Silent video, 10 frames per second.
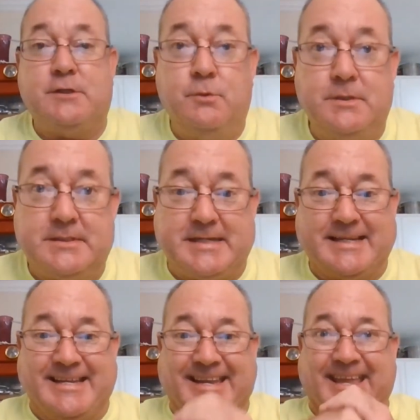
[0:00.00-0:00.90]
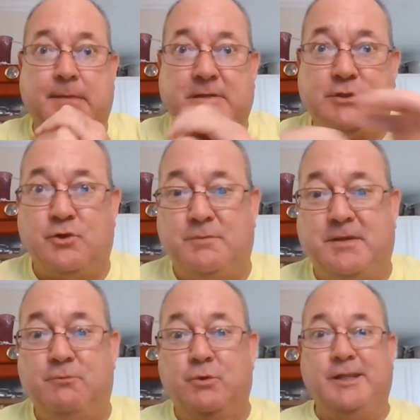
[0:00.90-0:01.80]
Tua's second game is going to
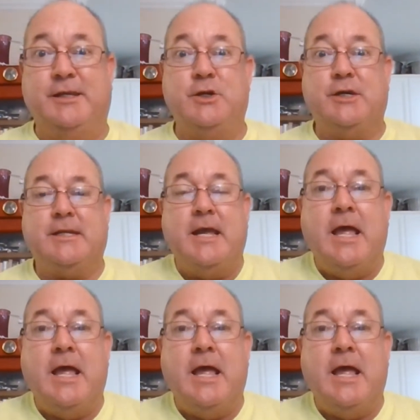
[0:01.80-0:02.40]
be really good.